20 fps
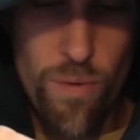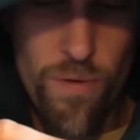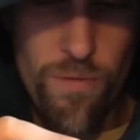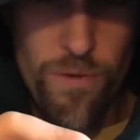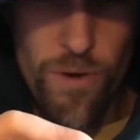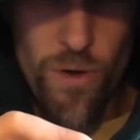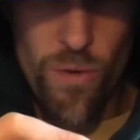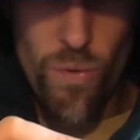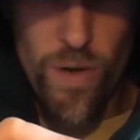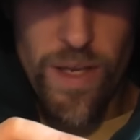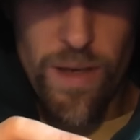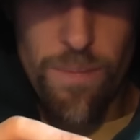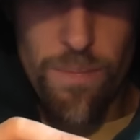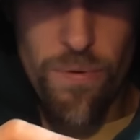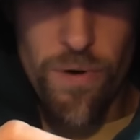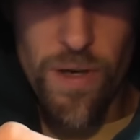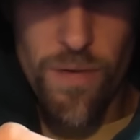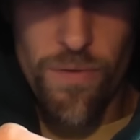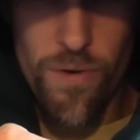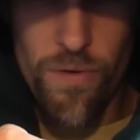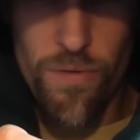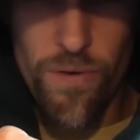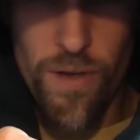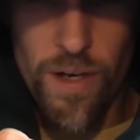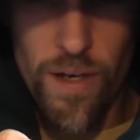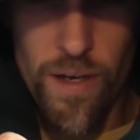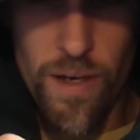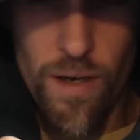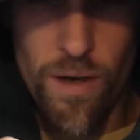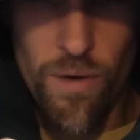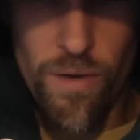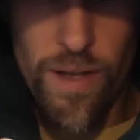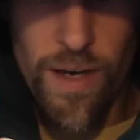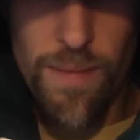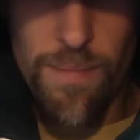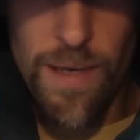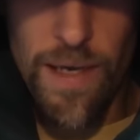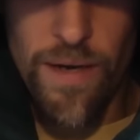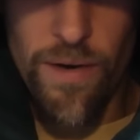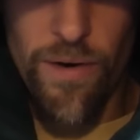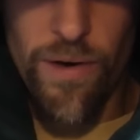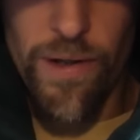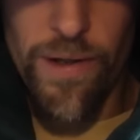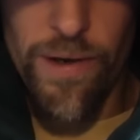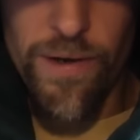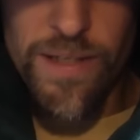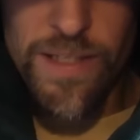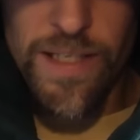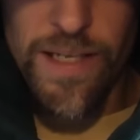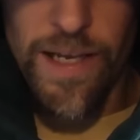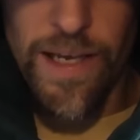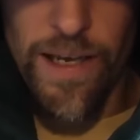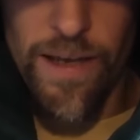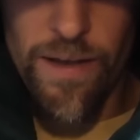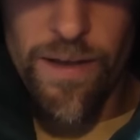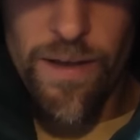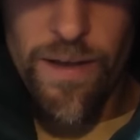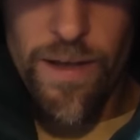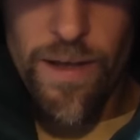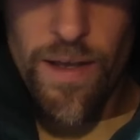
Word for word: review, week preview video that I made earlier today,